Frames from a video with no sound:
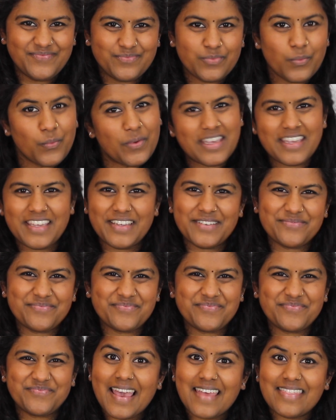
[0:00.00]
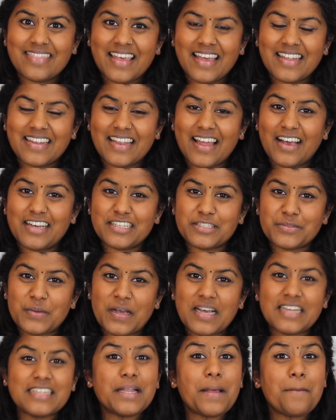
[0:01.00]
We. And then last
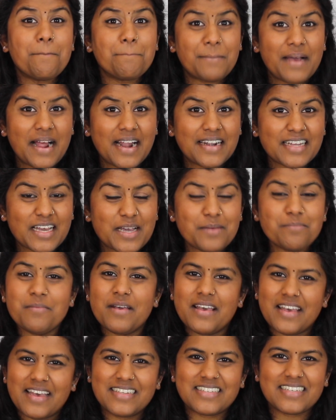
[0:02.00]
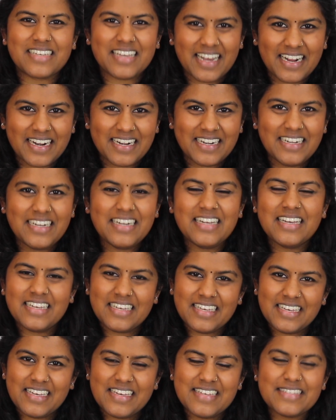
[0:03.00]
one, padam and kai
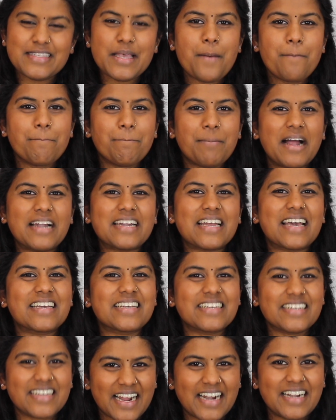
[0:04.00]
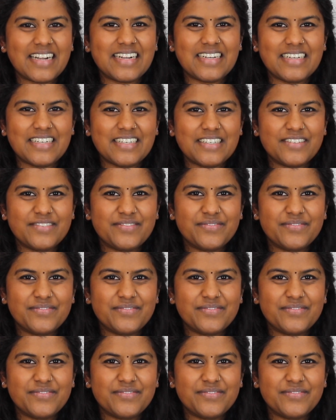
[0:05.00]
is padangai.